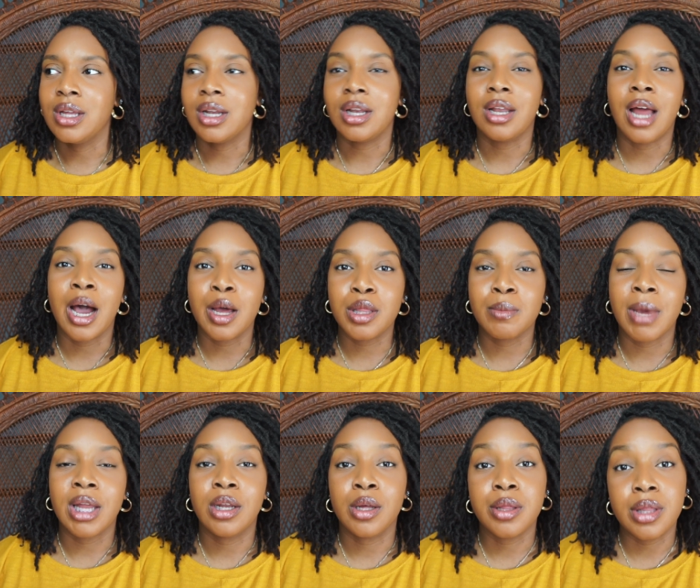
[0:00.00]
locks might
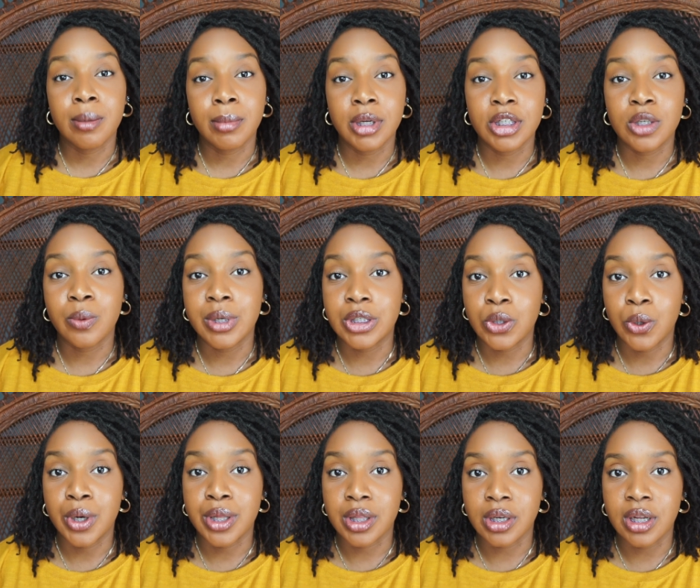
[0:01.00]
look similar to what
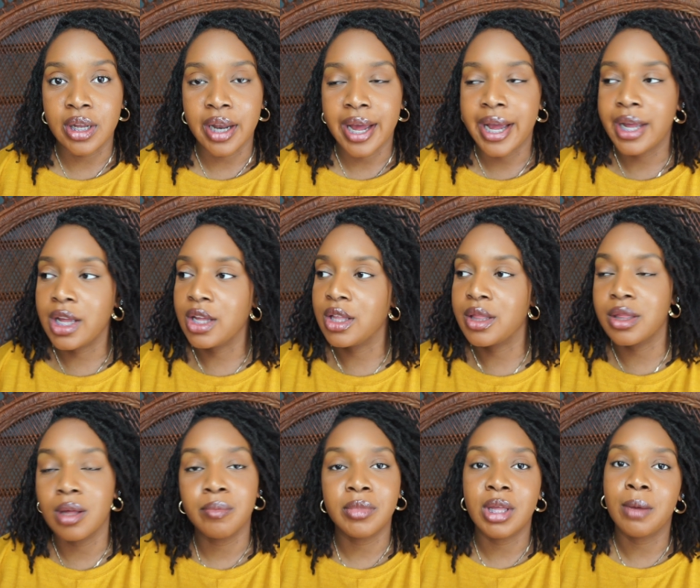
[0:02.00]
yours look like,
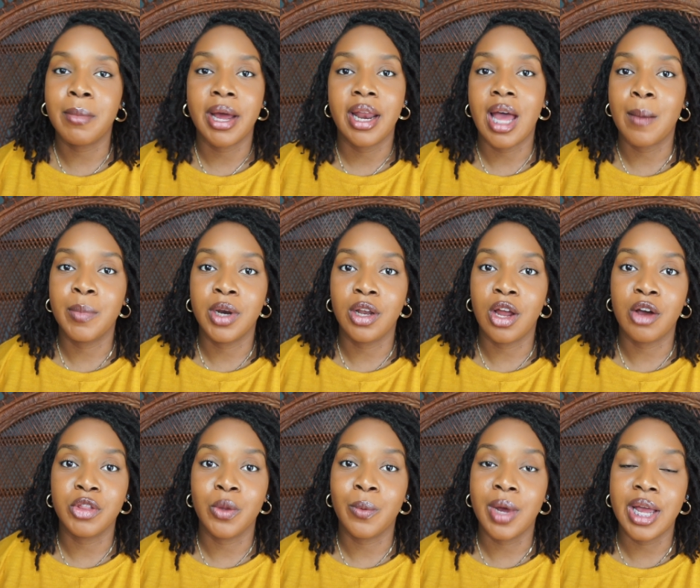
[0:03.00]
something might happen along
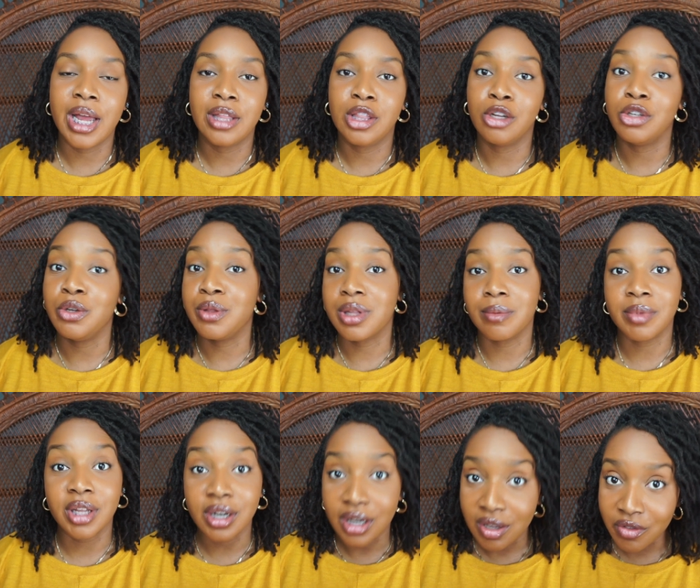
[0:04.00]
the way and they'll do
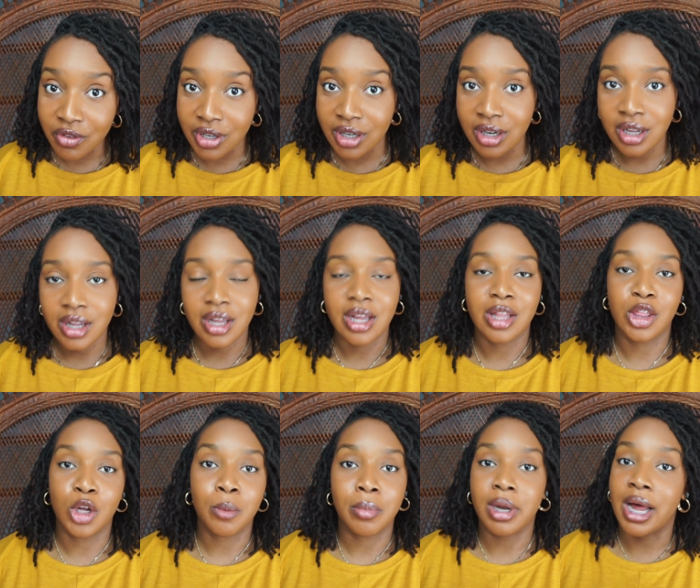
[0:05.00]
something different and
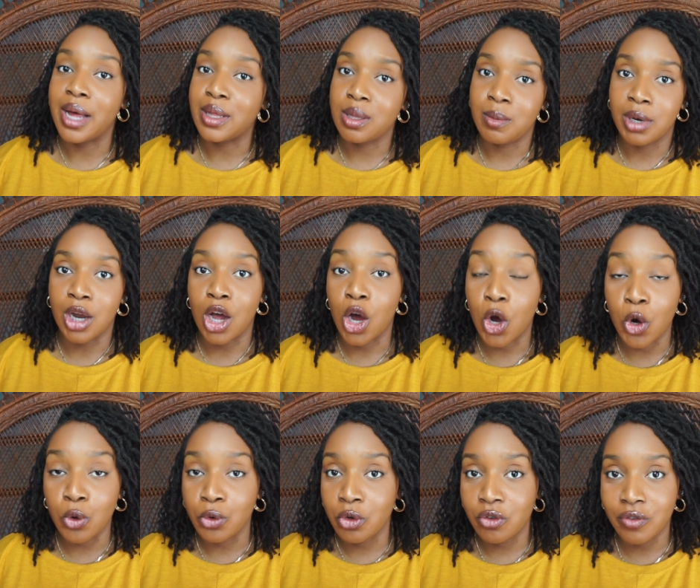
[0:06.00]
they'll blossom in a whole
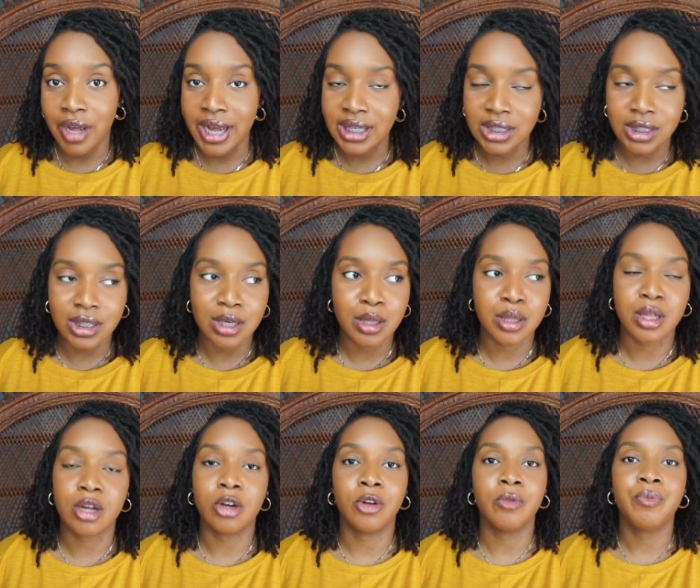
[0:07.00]
new fashion.
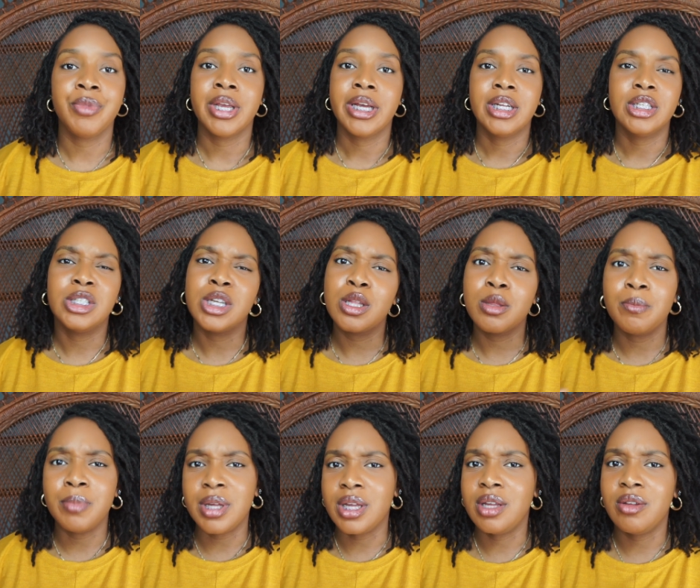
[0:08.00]
So just
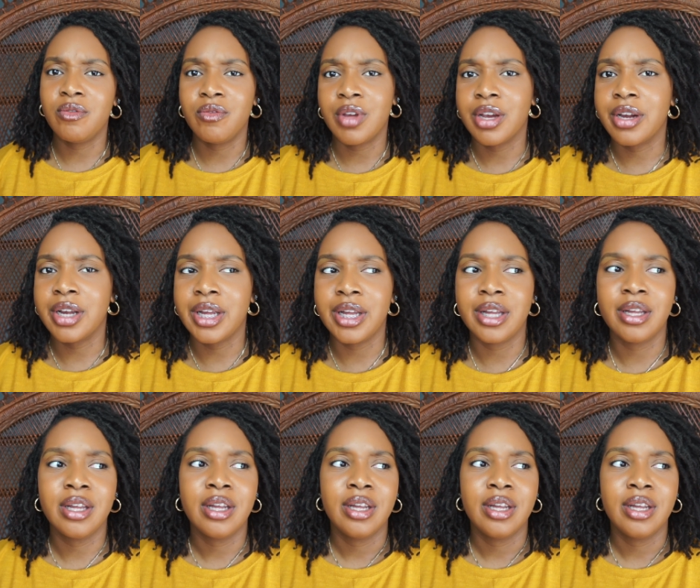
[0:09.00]
be very,